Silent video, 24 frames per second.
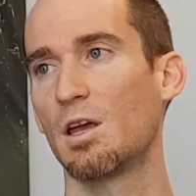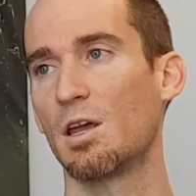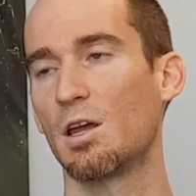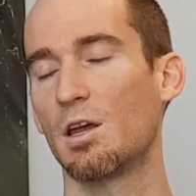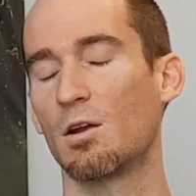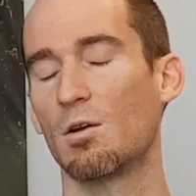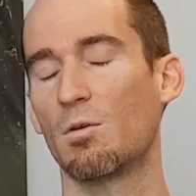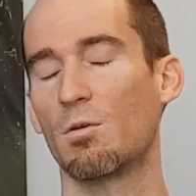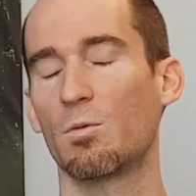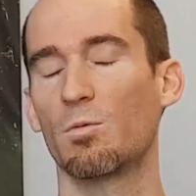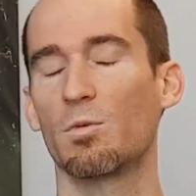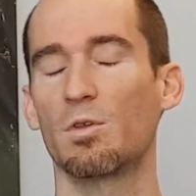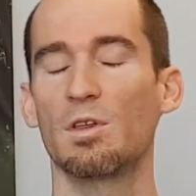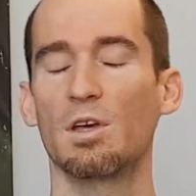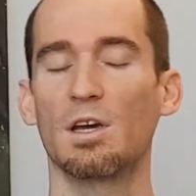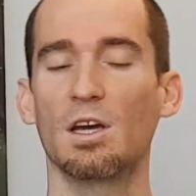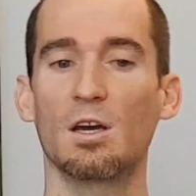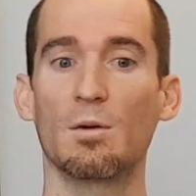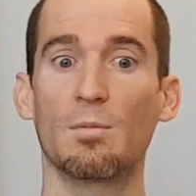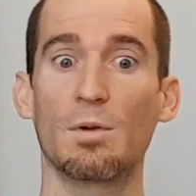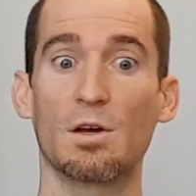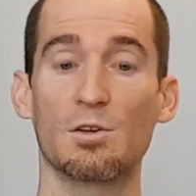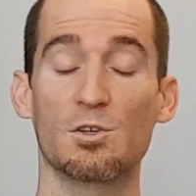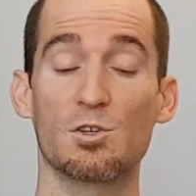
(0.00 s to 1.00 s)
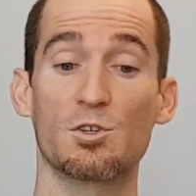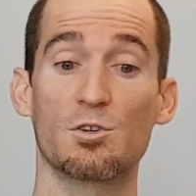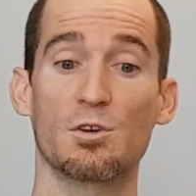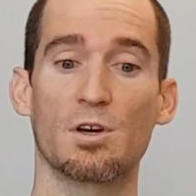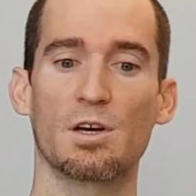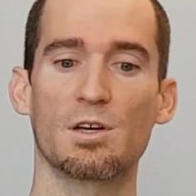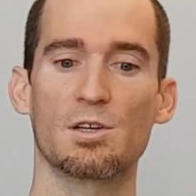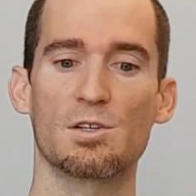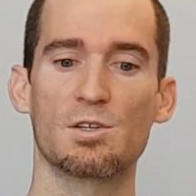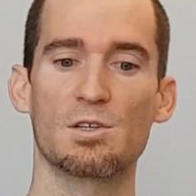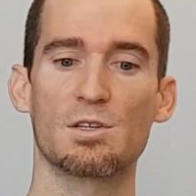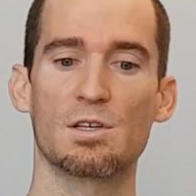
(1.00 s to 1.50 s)
You know, when we think about
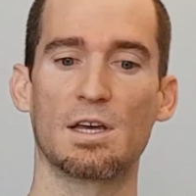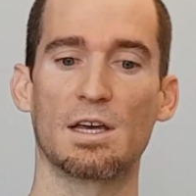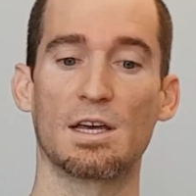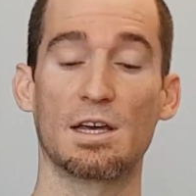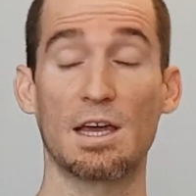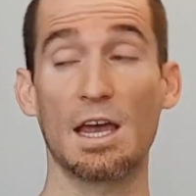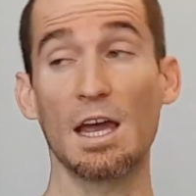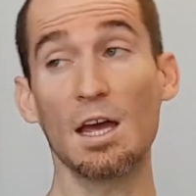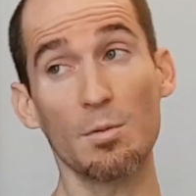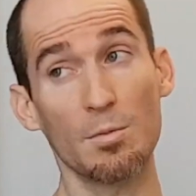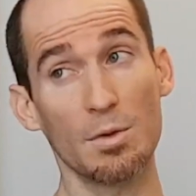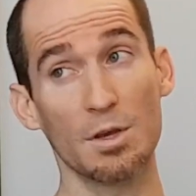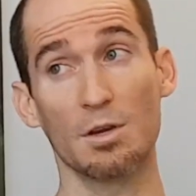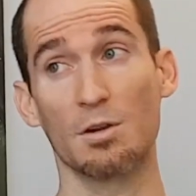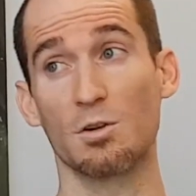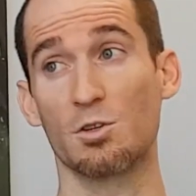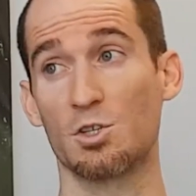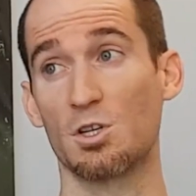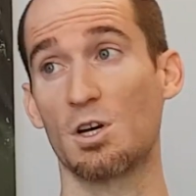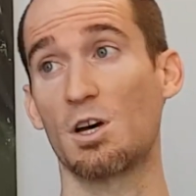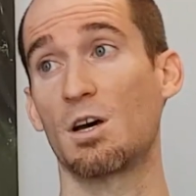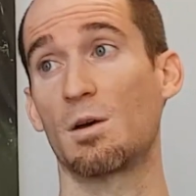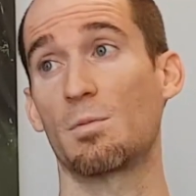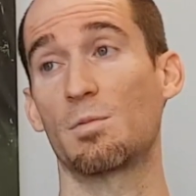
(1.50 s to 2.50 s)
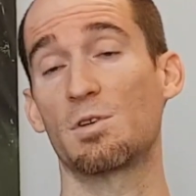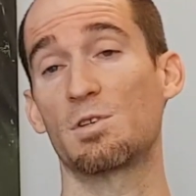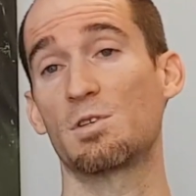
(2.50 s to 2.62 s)
stress, it can be your job,